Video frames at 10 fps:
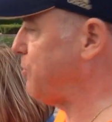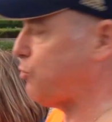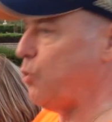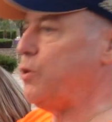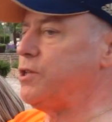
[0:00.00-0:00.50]

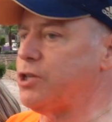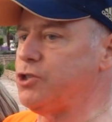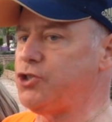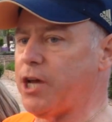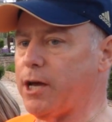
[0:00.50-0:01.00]
threw into
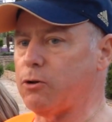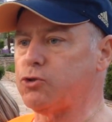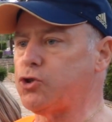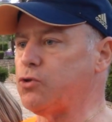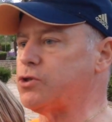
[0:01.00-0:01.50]
jail
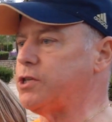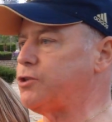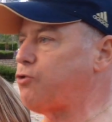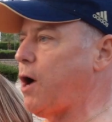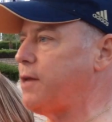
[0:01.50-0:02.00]
Jews
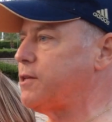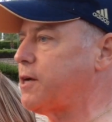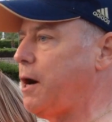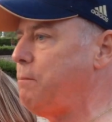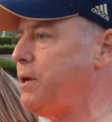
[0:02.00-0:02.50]
that tried to
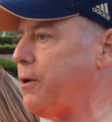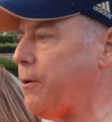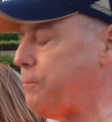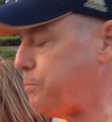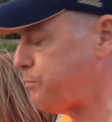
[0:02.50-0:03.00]
come here.
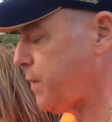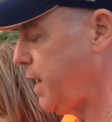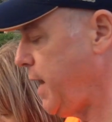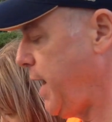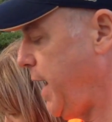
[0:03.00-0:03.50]

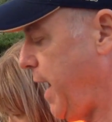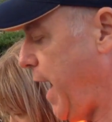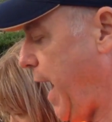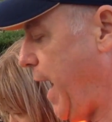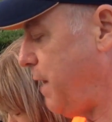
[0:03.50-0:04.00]

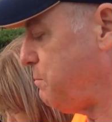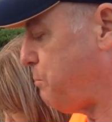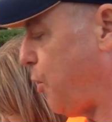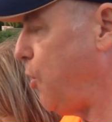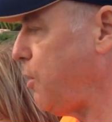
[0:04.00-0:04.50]
And
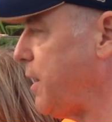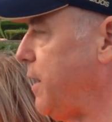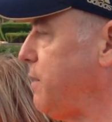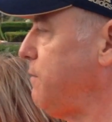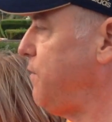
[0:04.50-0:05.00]

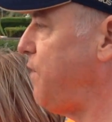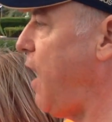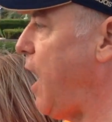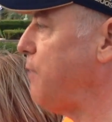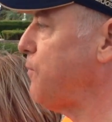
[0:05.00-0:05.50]
Beurling
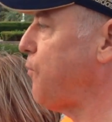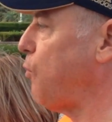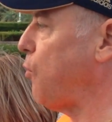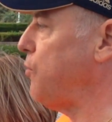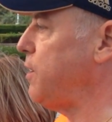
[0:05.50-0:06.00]
fought
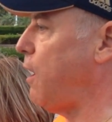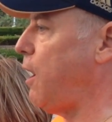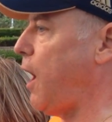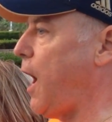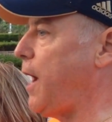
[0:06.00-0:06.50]
for the
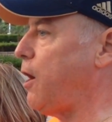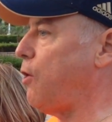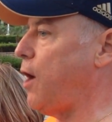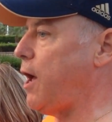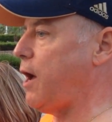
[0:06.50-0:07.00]

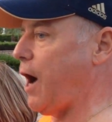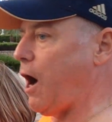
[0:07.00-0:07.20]
RAF,